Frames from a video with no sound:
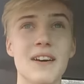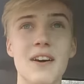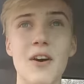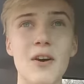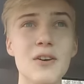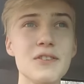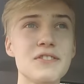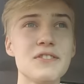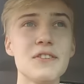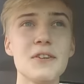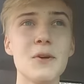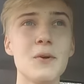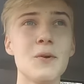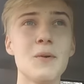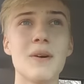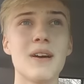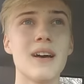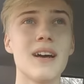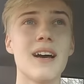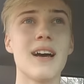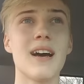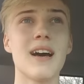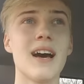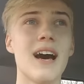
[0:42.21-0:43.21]
also,
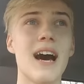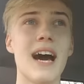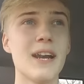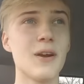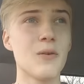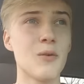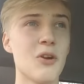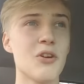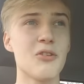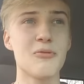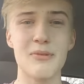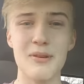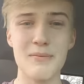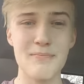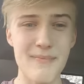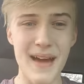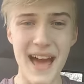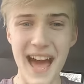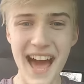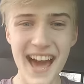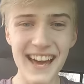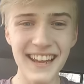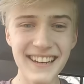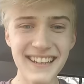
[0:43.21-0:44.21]
I don't want him to be
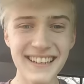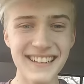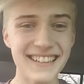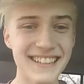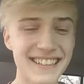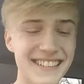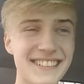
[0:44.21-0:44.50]
mad.